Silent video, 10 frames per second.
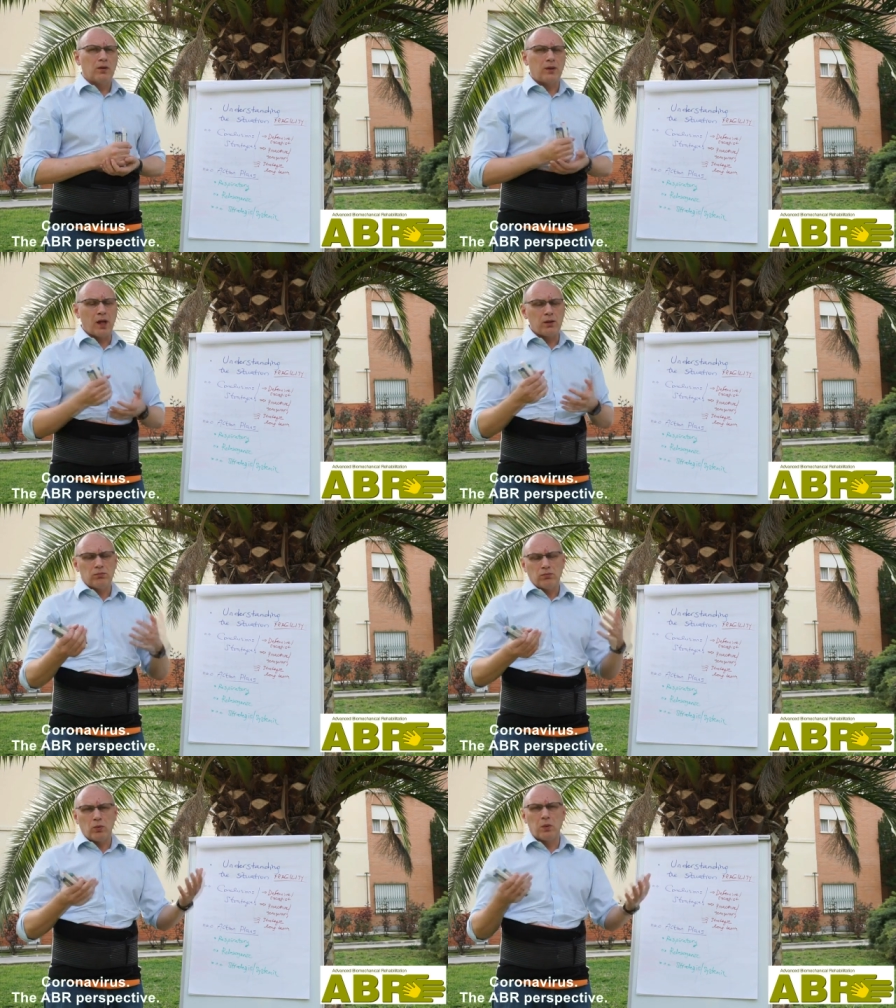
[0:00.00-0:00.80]

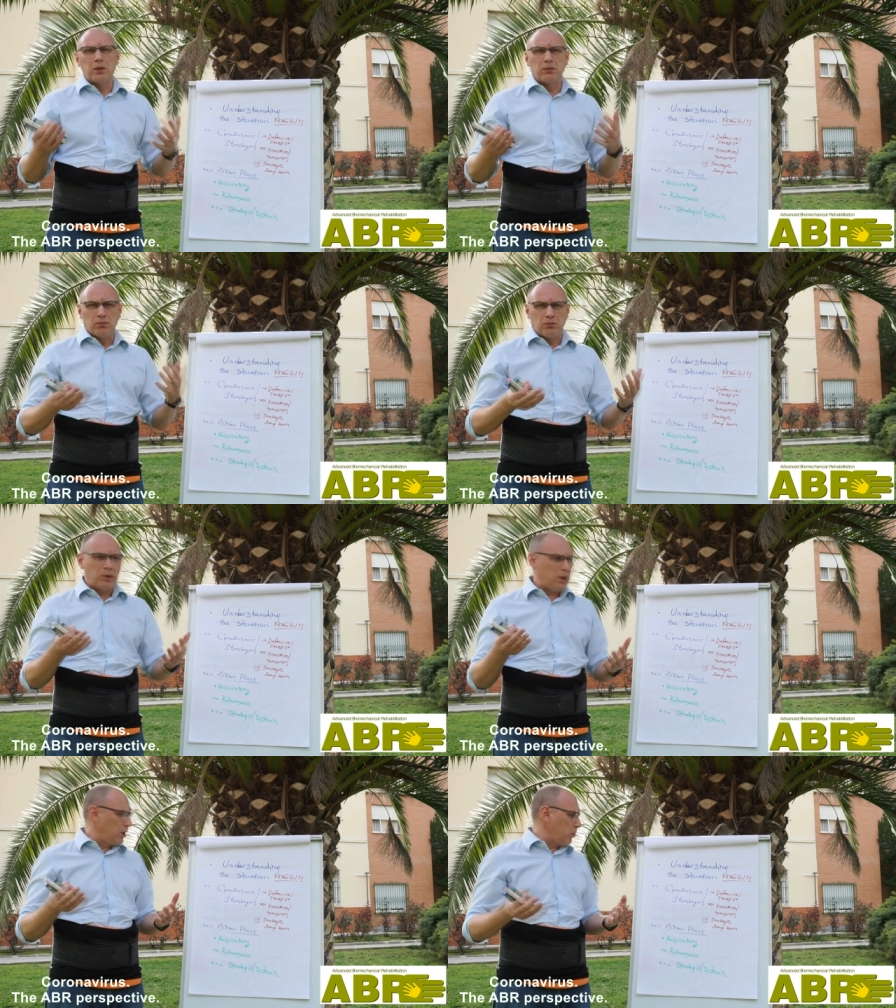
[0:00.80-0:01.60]
then we would
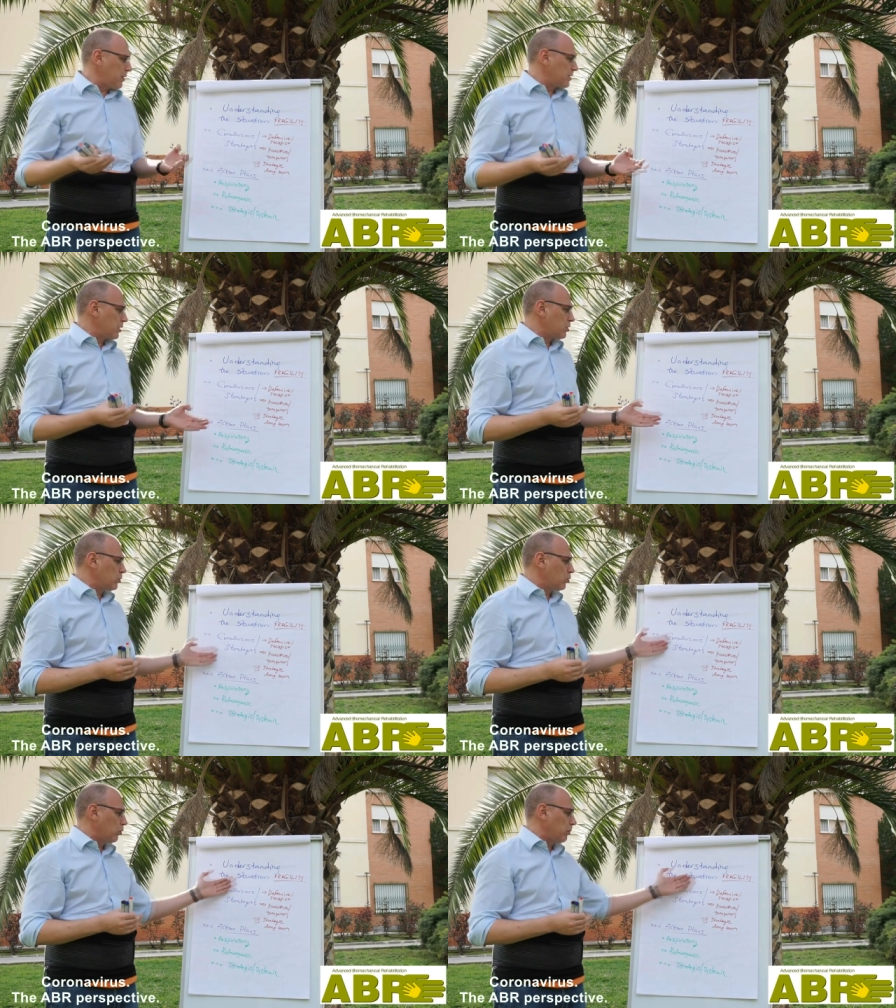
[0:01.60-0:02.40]
be in the
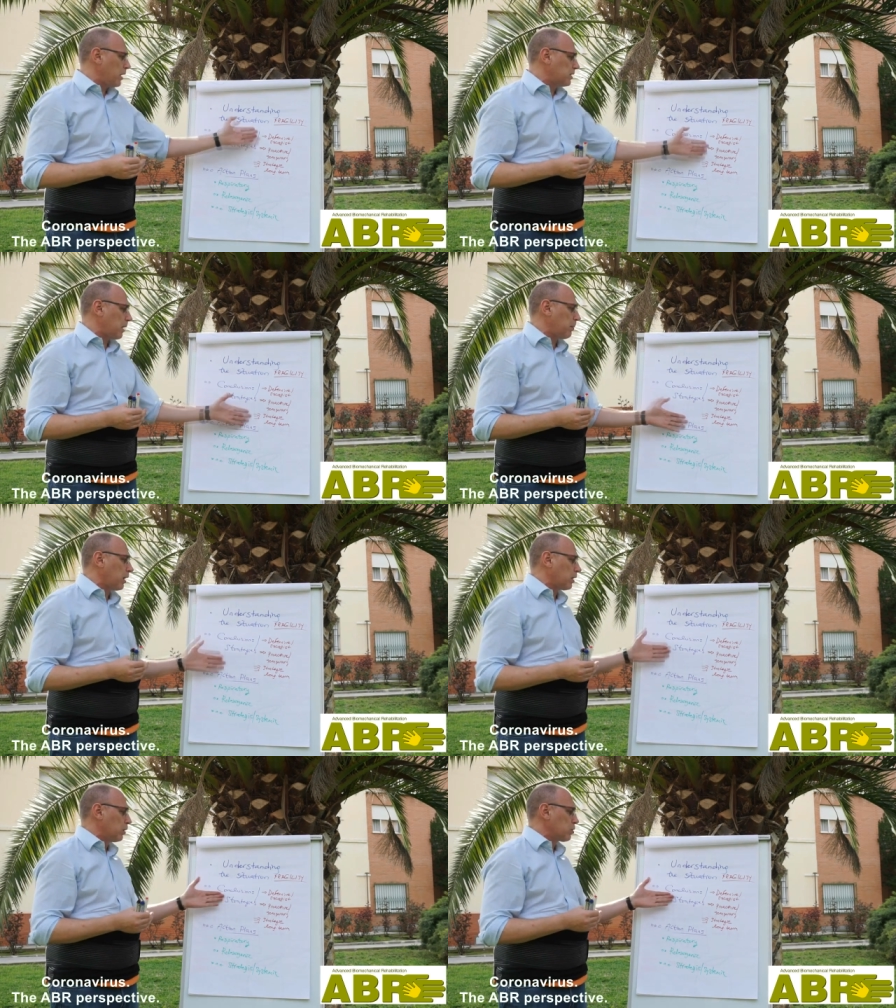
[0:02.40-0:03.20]
position to make some
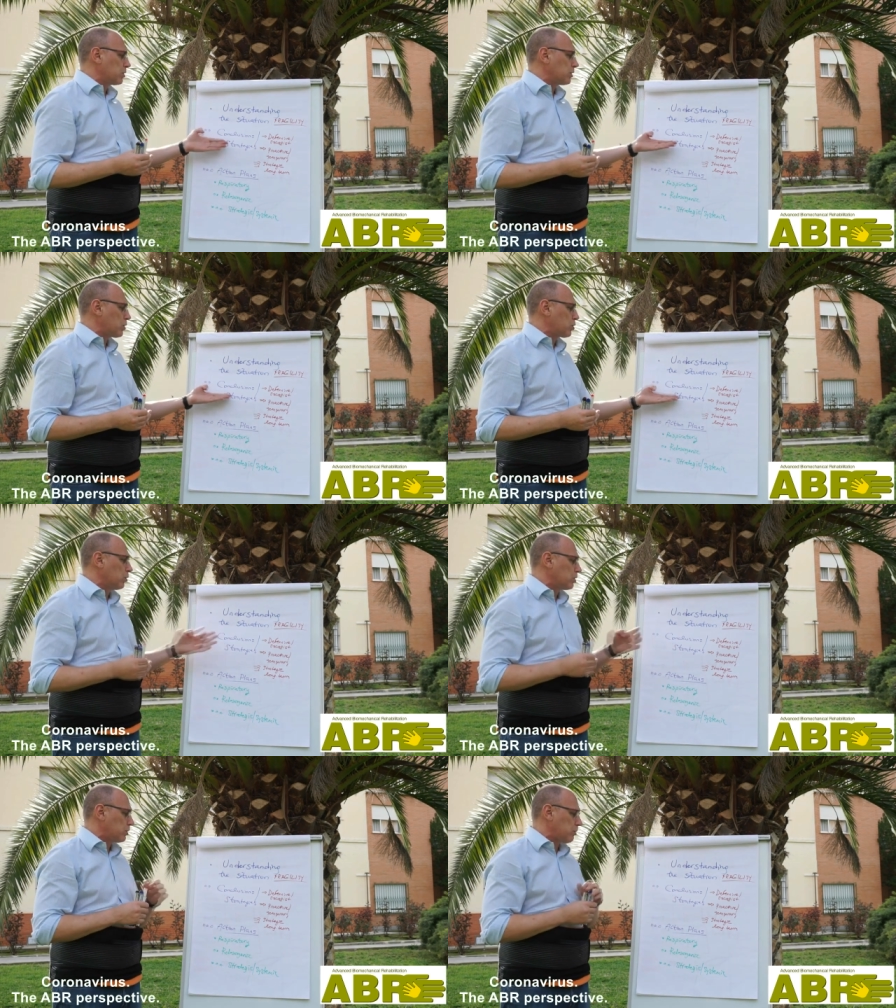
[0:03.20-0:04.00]
conclusions and
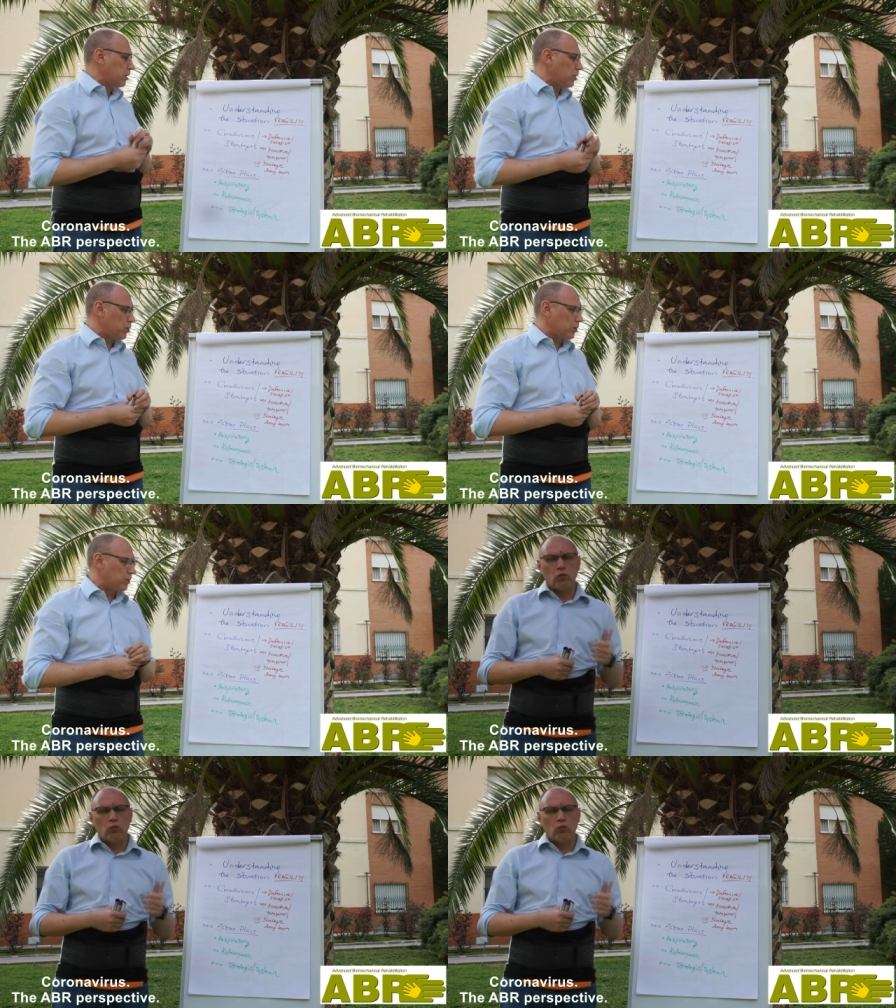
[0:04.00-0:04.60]
choose strategies.